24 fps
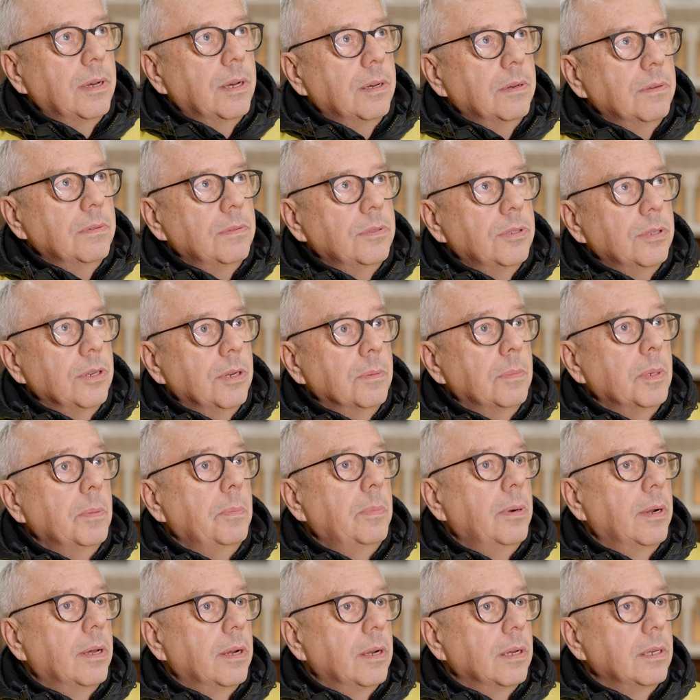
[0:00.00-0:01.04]
of suitable
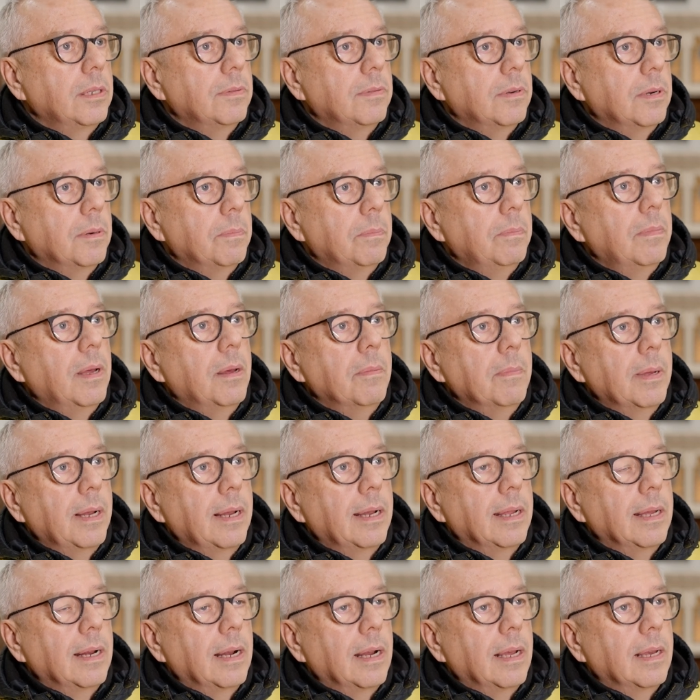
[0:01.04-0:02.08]
products for a
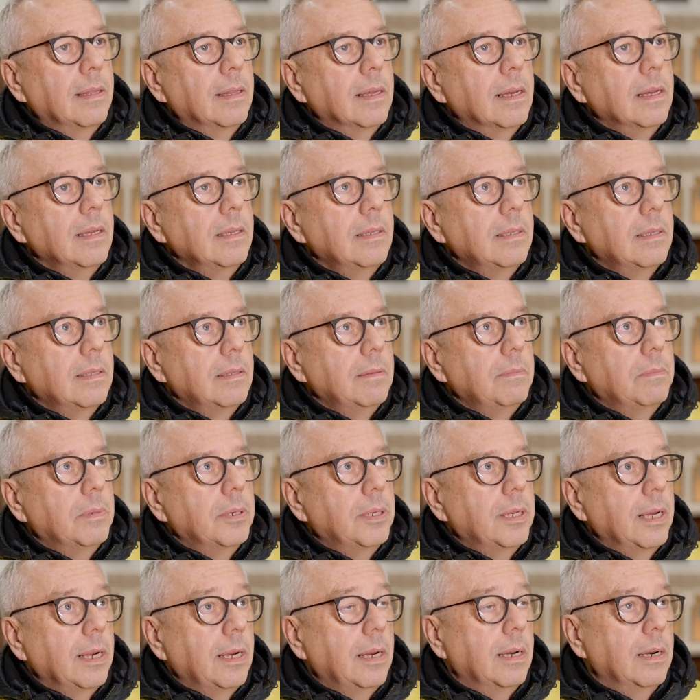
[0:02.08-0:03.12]
building like this,
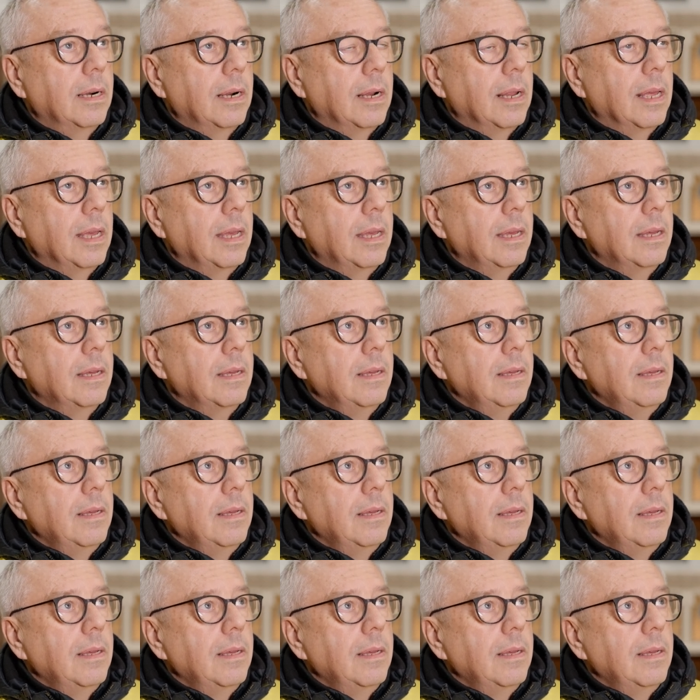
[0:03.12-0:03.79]
particularly